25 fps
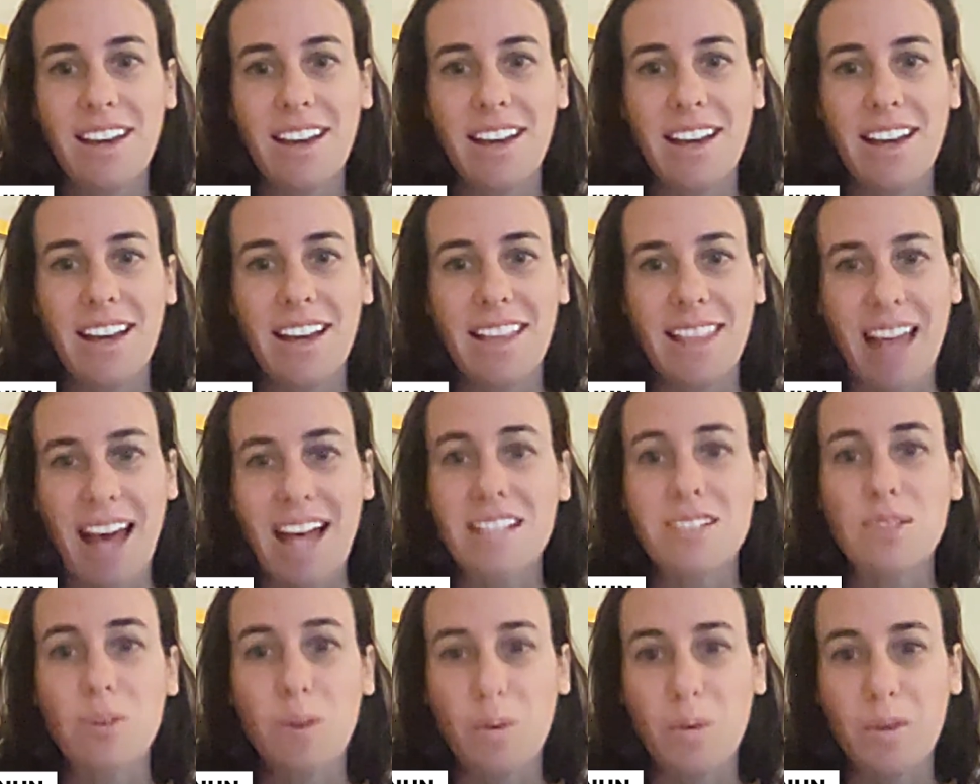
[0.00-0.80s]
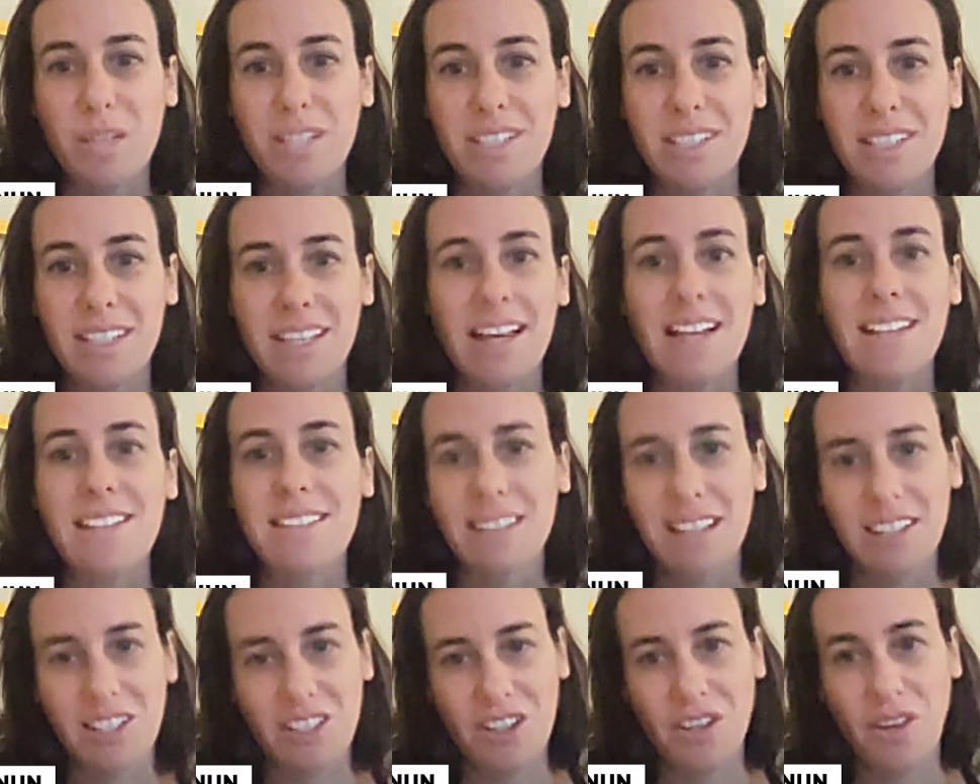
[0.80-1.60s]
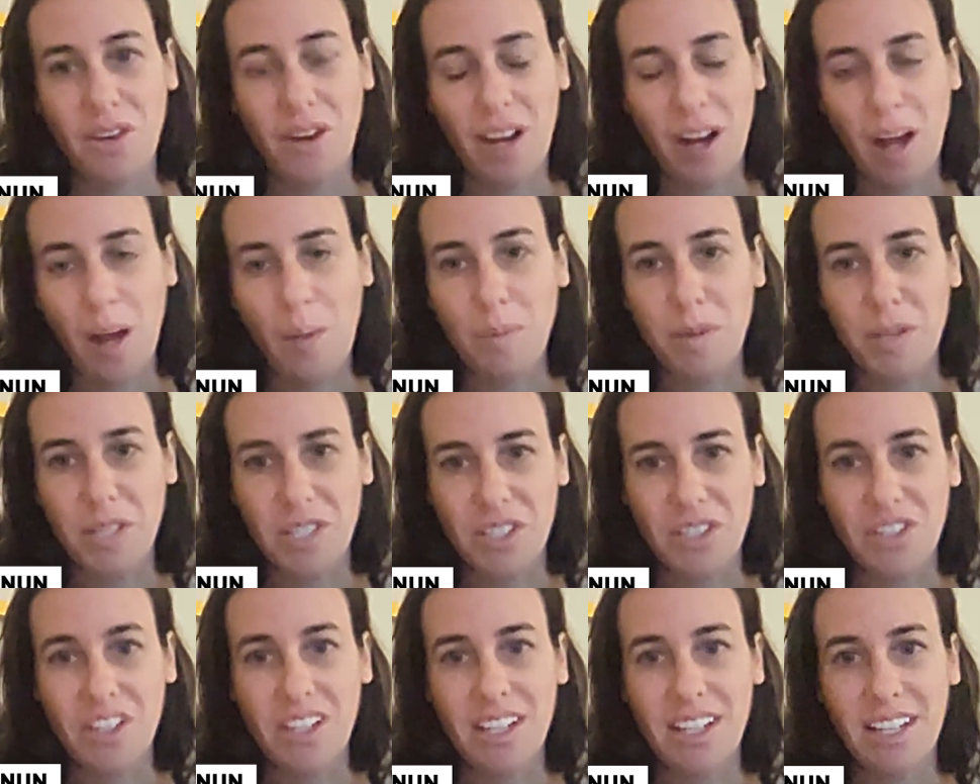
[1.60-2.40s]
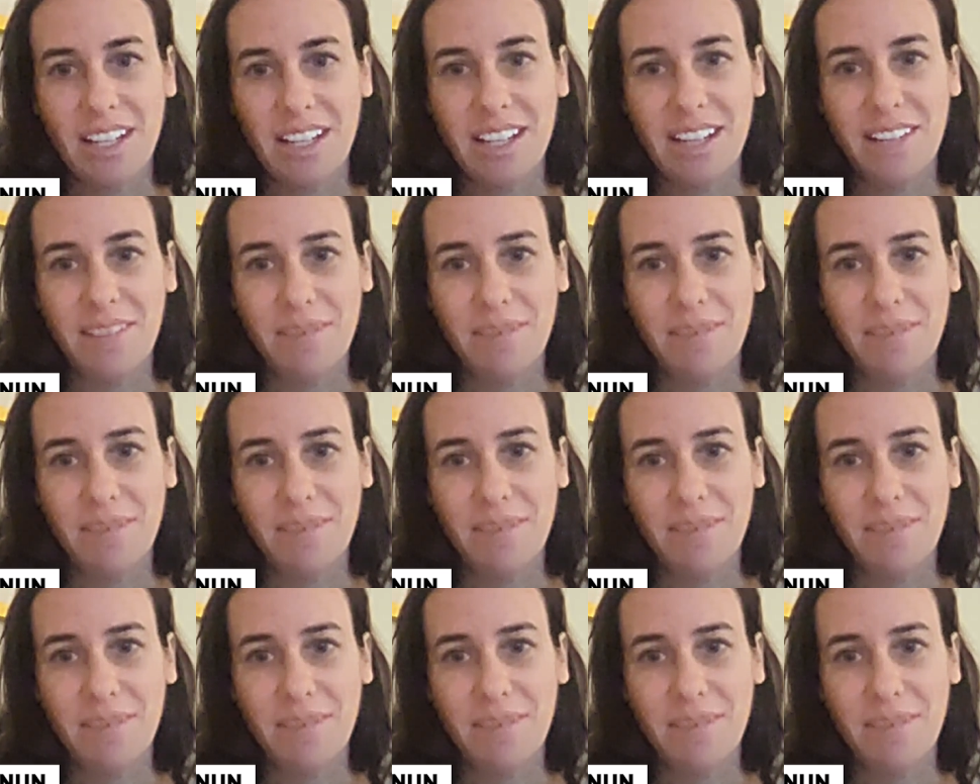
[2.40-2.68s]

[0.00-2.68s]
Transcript: And that's what we see as such a great opportunity.